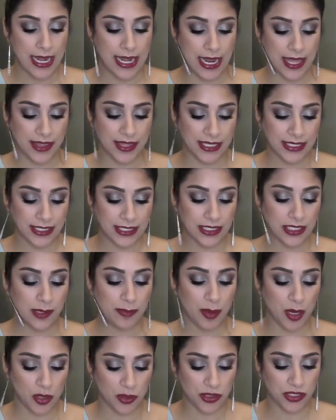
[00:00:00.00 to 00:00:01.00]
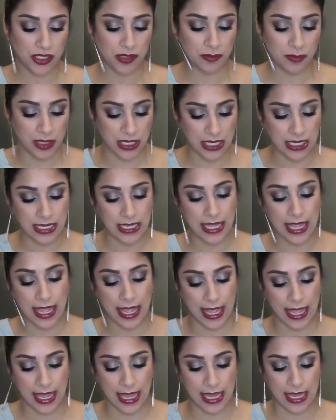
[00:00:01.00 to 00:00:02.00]
Now, this is supposed to be
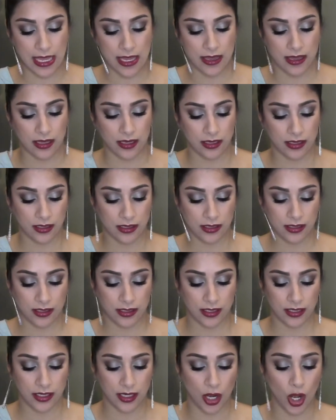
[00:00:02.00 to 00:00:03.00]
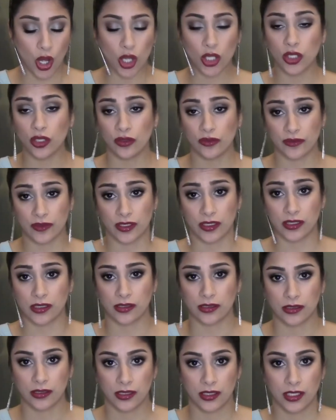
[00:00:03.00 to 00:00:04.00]
a
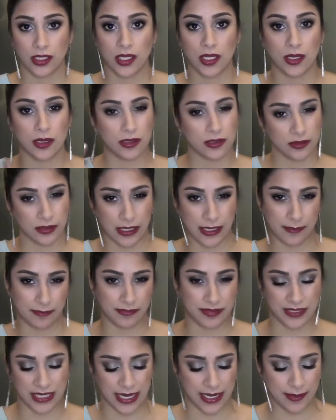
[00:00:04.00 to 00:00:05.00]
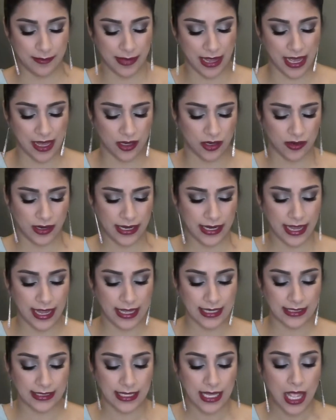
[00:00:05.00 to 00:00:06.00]
all-over, like, setting powder, I
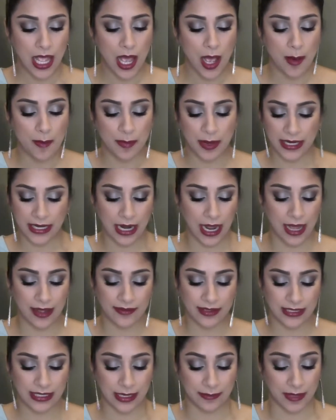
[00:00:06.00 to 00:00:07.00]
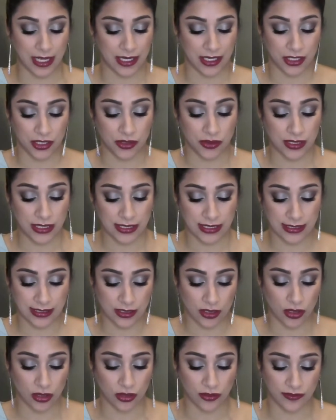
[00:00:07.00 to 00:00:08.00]
guess. But obviously, I'm not going to use this as
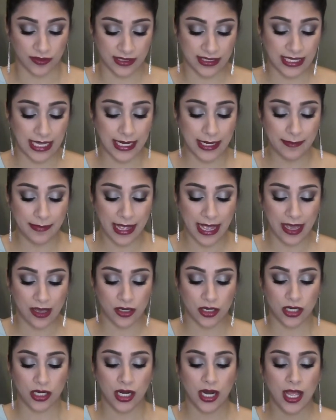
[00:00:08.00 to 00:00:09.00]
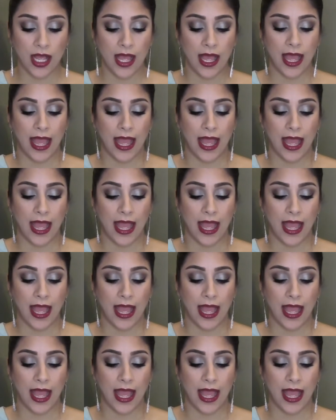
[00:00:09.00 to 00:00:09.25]
an all-over setting powder.